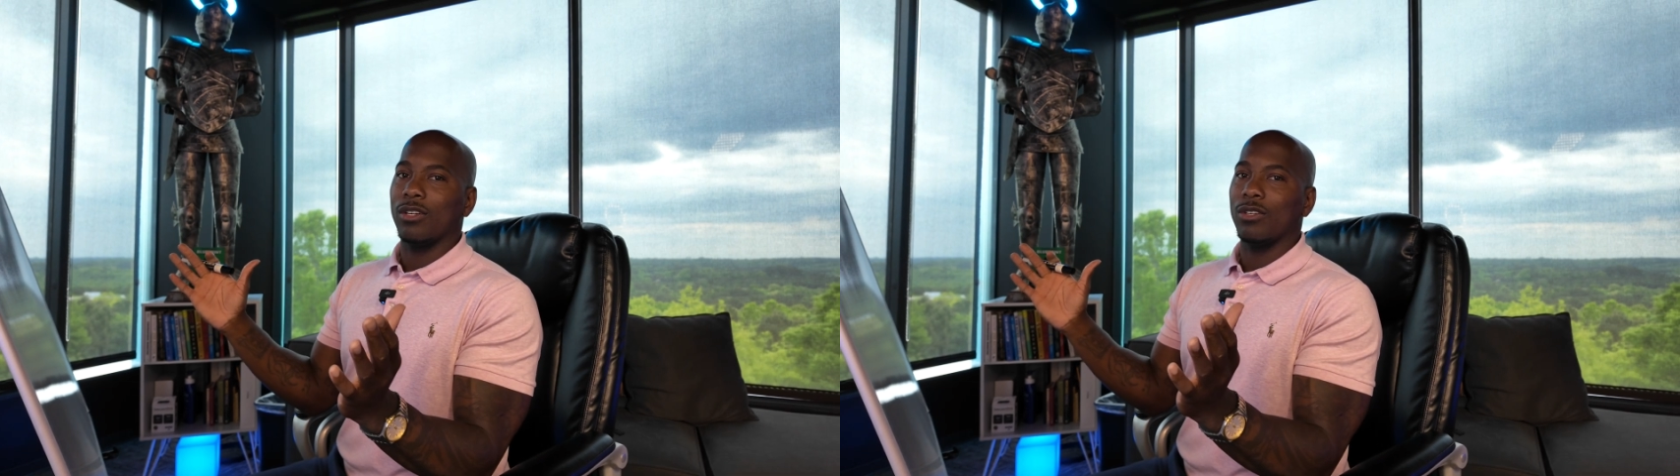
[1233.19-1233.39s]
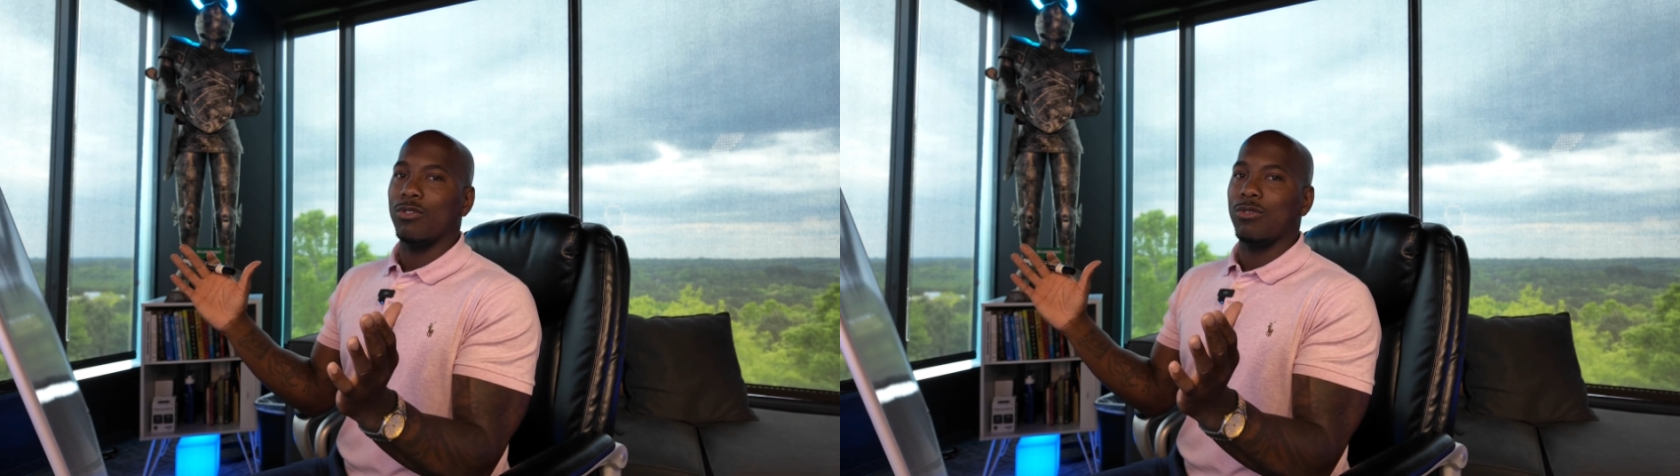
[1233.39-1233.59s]

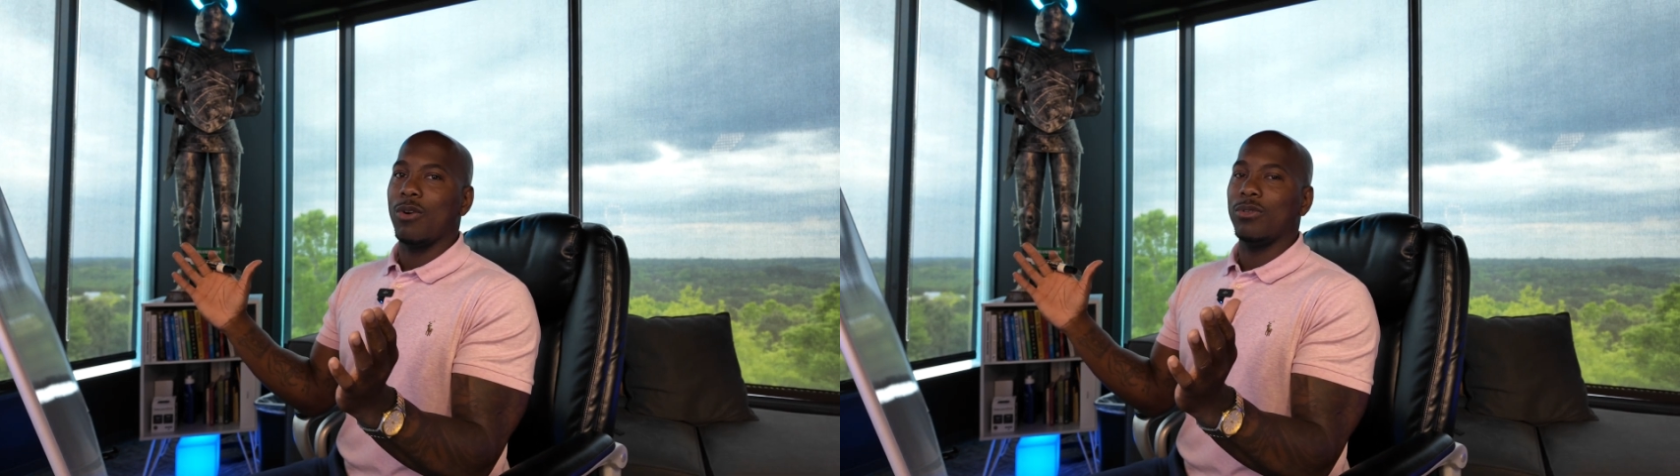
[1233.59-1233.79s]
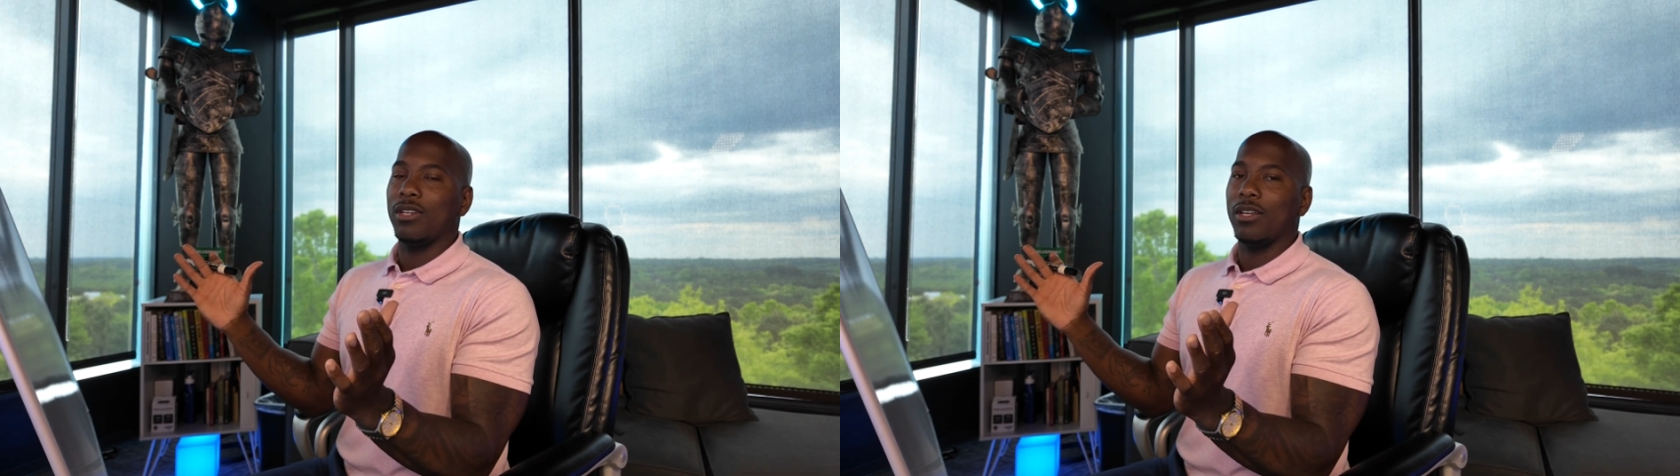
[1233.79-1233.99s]

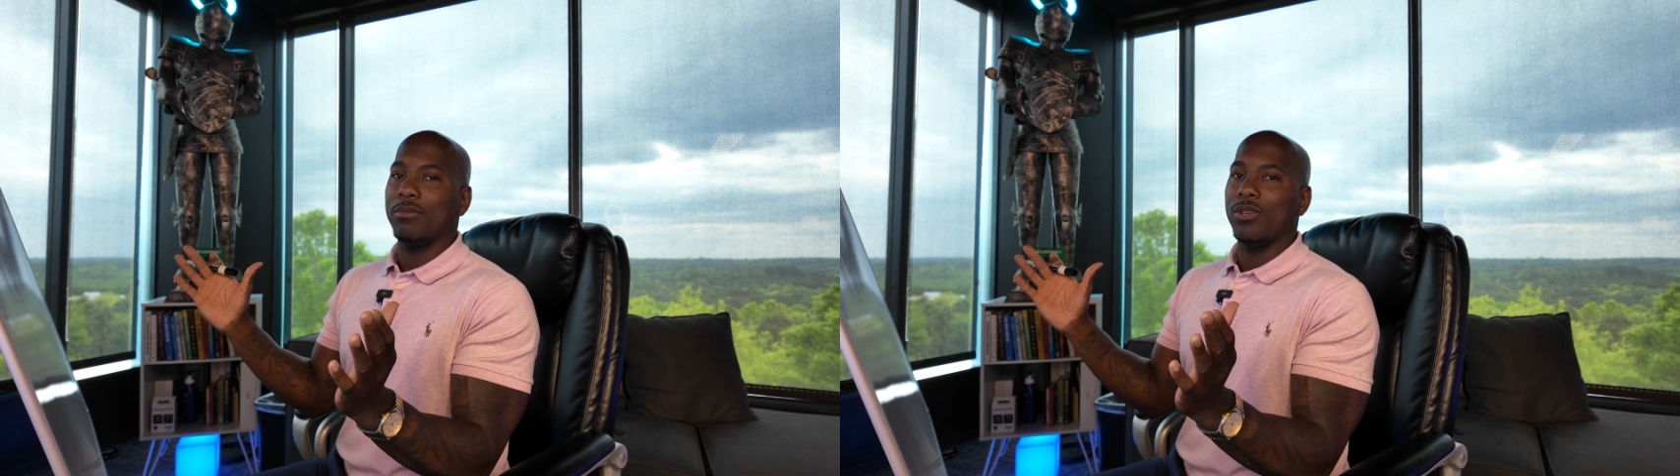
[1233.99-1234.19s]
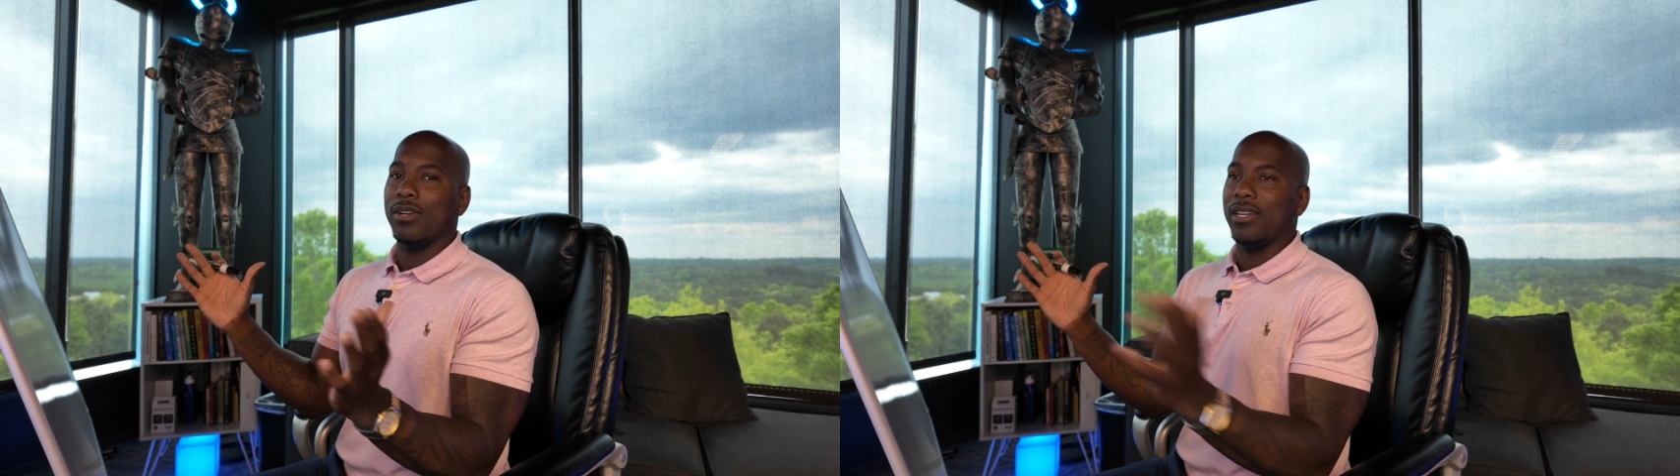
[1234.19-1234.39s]
grow the
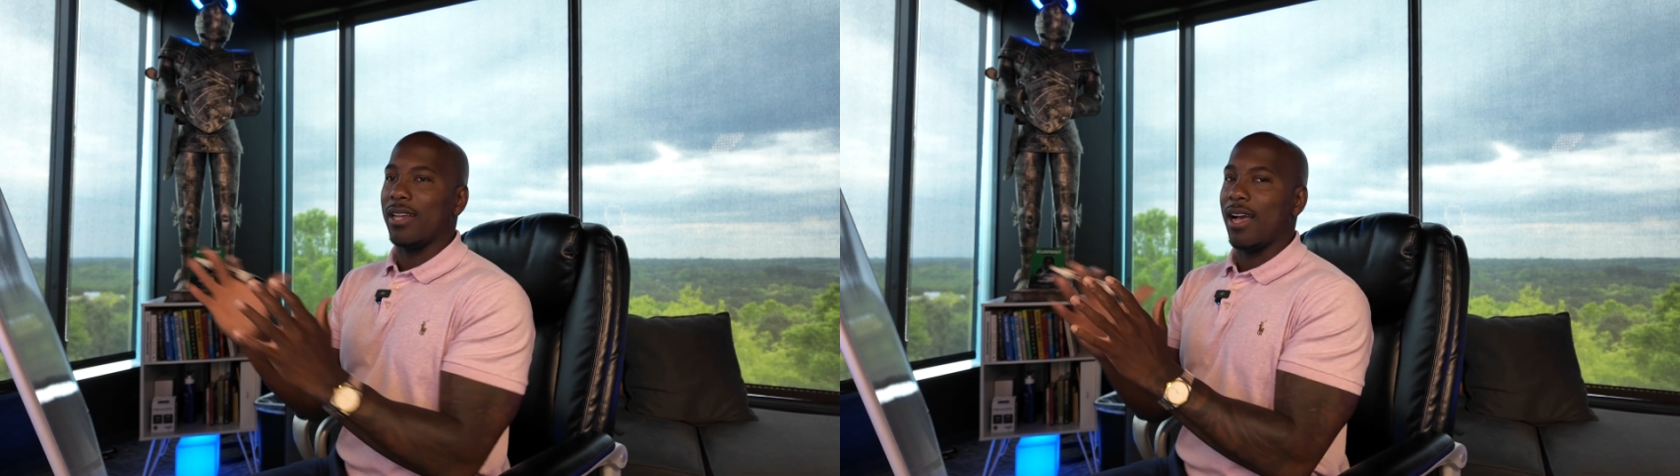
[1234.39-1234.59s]
community.